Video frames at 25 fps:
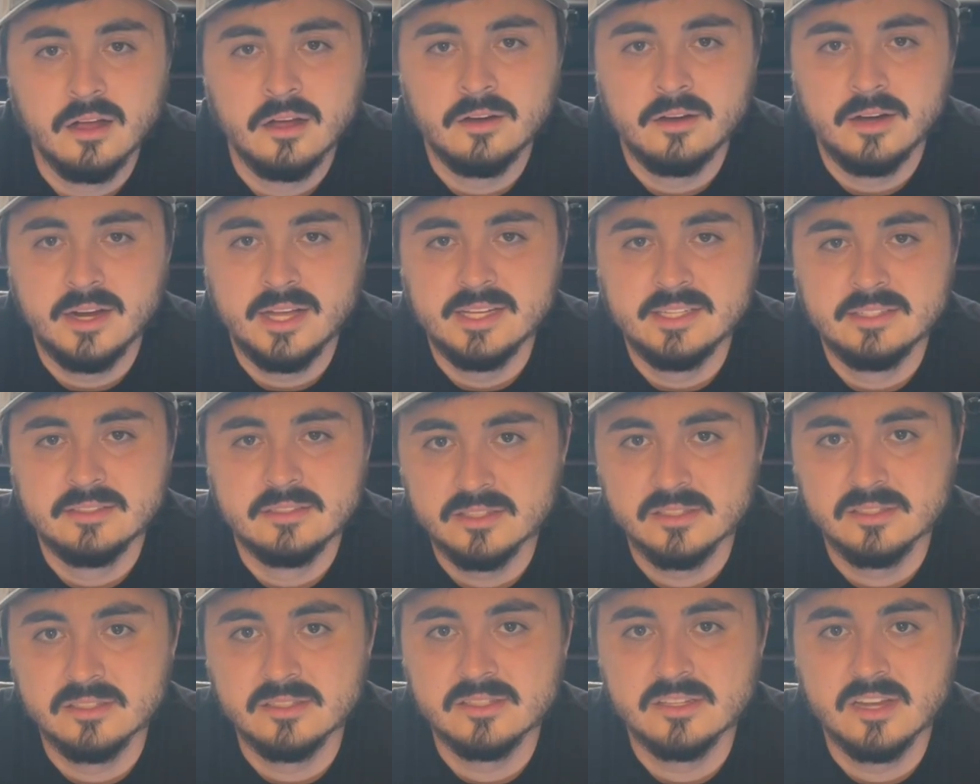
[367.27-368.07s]
All right,
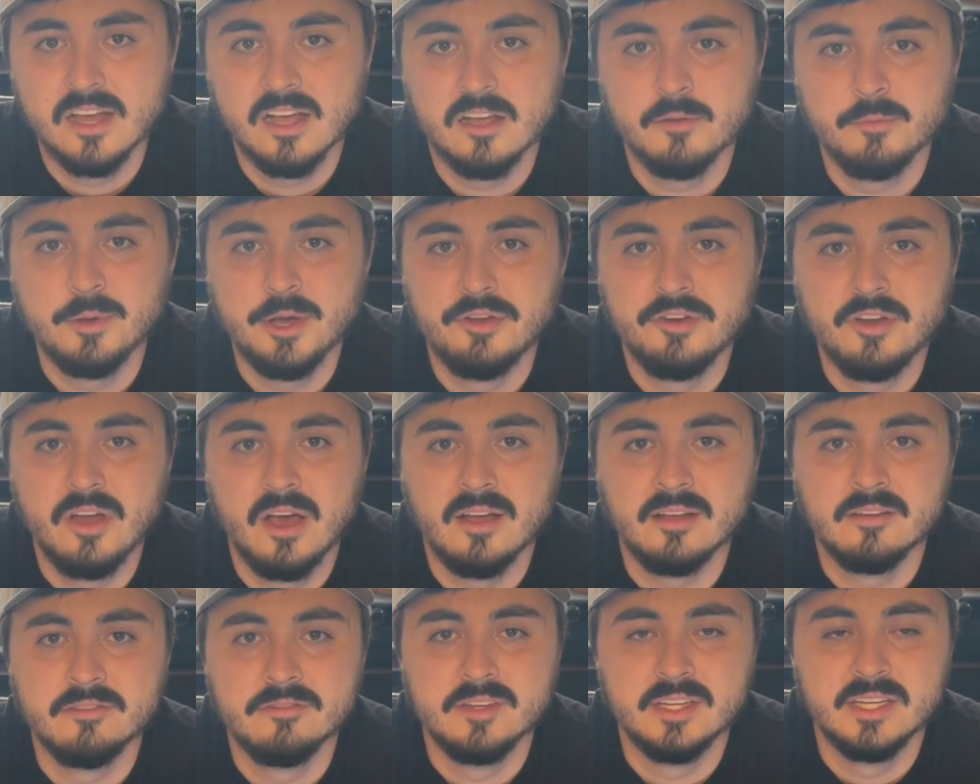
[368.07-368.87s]
so let's talk about
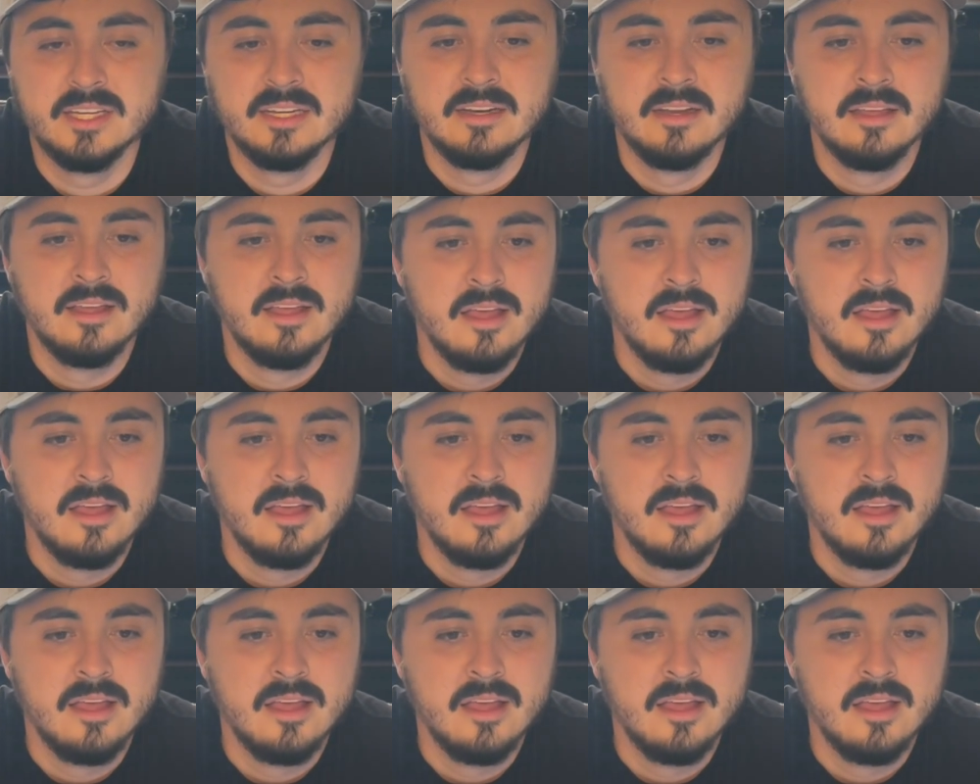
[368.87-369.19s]
knock fit.